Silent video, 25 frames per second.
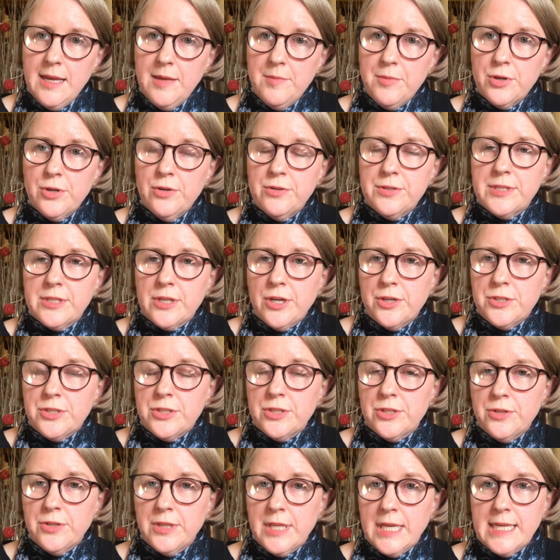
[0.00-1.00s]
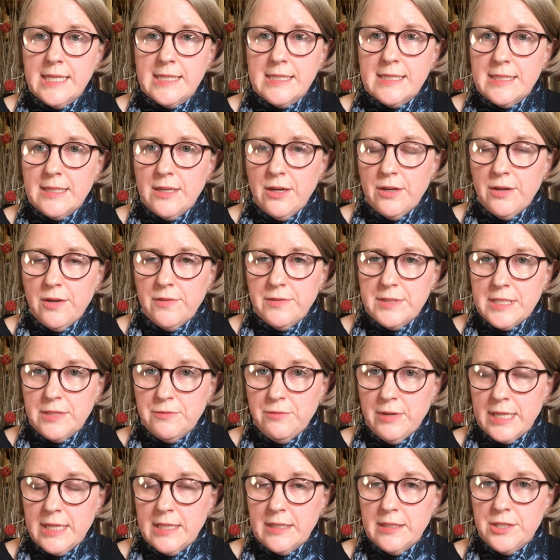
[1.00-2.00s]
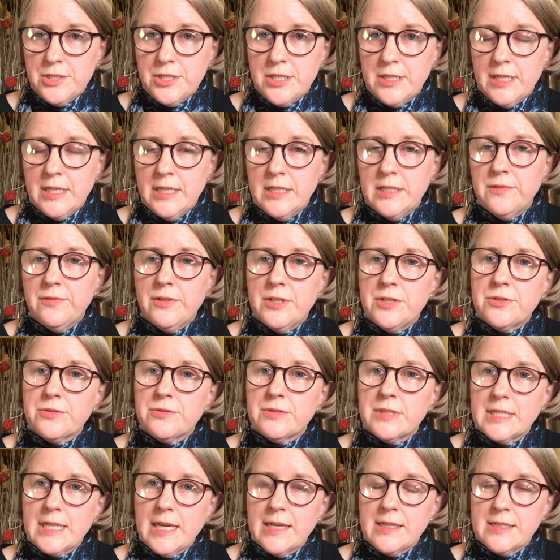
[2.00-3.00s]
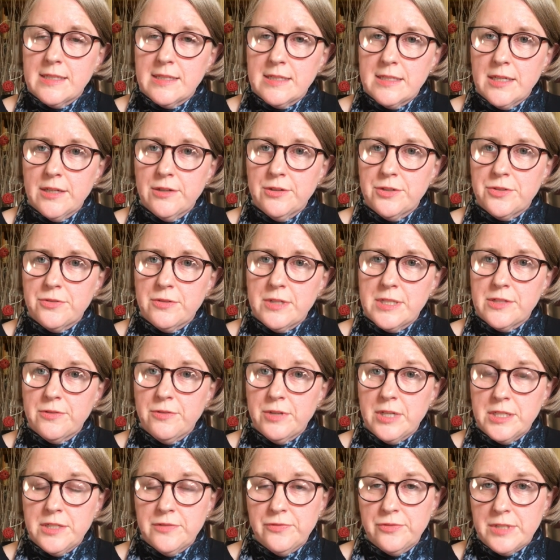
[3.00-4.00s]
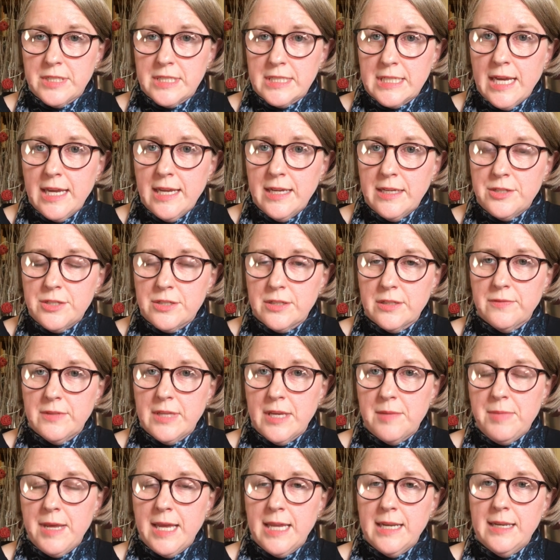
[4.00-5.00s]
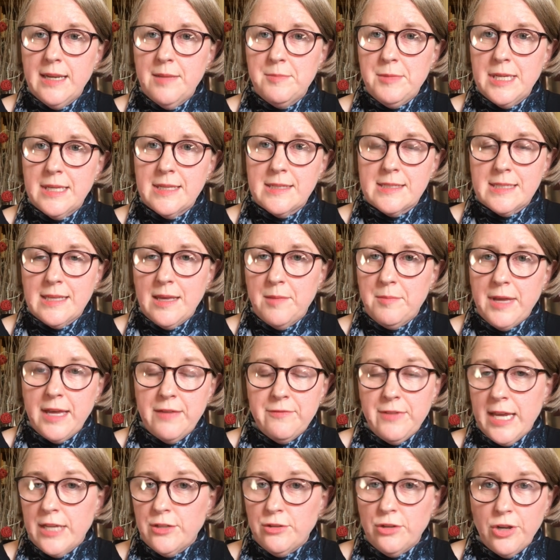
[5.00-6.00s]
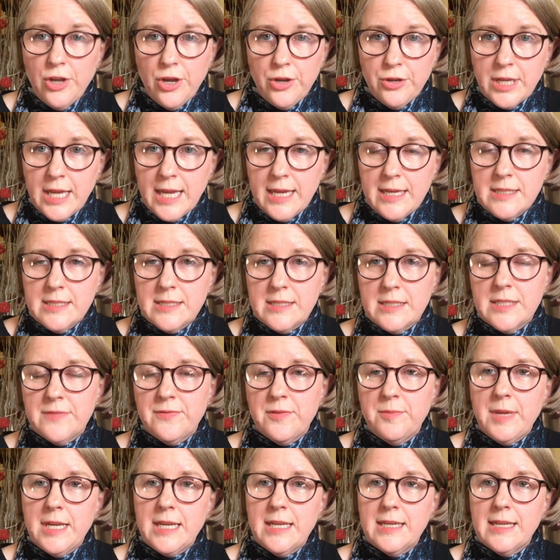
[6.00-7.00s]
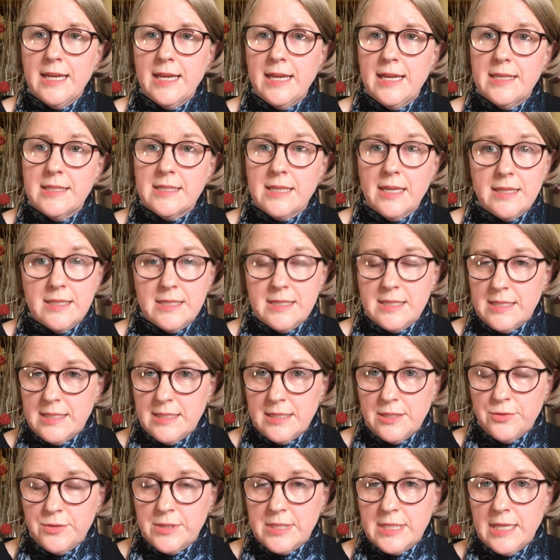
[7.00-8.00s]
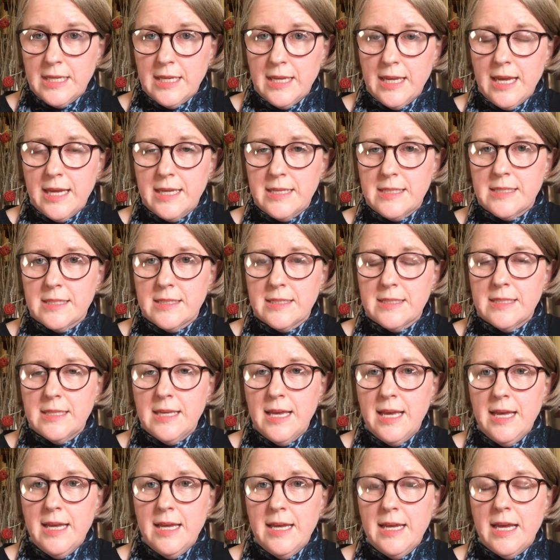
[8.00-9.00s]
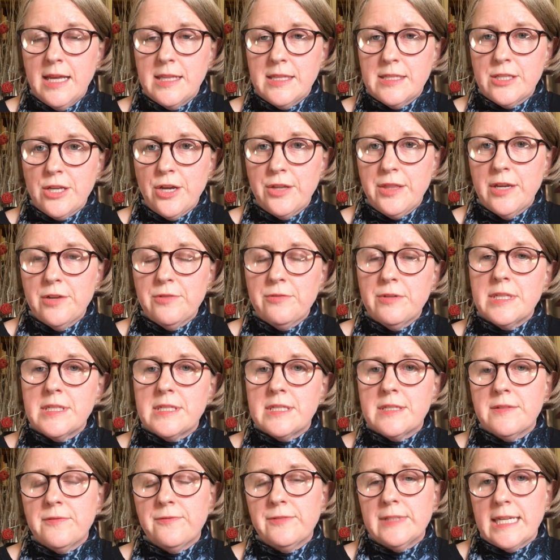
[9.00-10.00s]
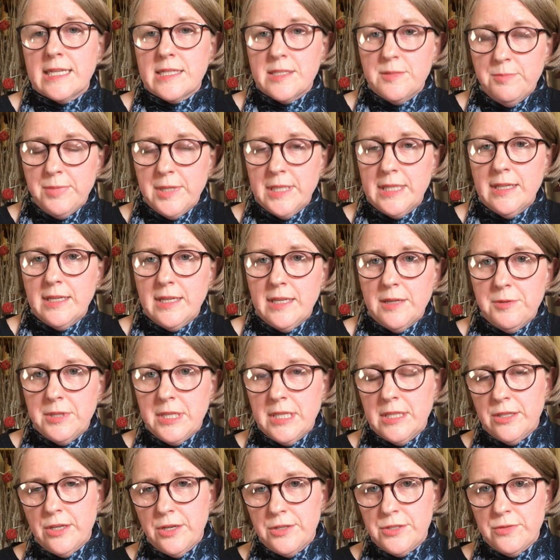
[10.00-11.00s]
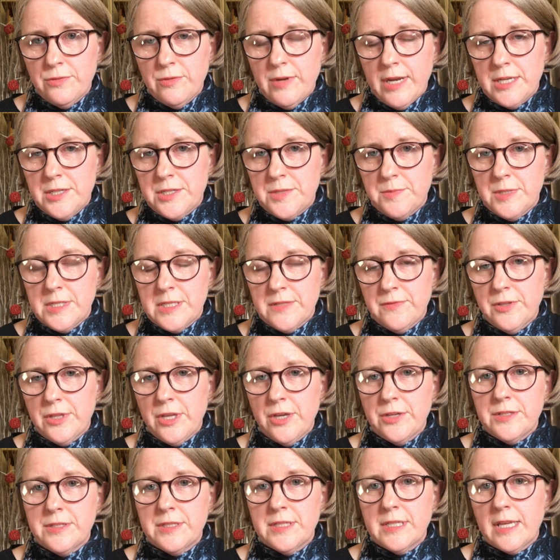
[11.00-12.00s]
But also too, there's obviously recognition that individual states and territories are in a different stage of their pandemic. Some have had no cases for many days, others are still seeing cases. And so there is flexibility within those arrangements for those